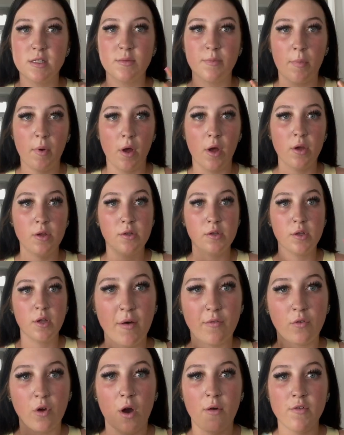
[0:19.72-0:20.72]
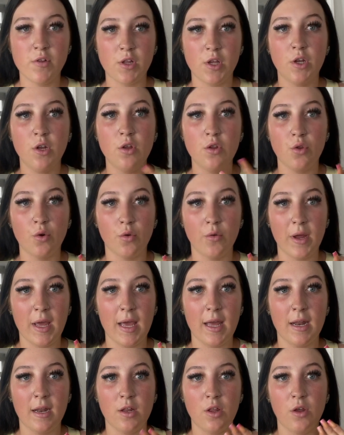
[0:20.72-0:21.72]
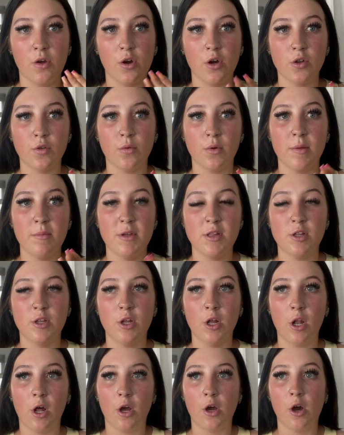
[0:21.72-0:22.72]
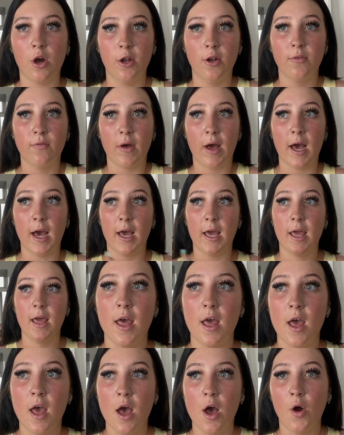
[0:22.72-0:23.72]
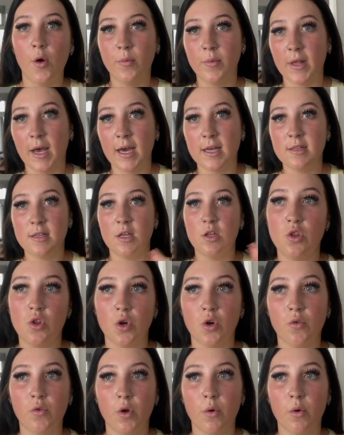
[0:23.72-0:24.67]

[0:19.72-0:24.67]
but I've got obviously new jewellery in, and you guys wanted me to do like kind of a updated jewellery, or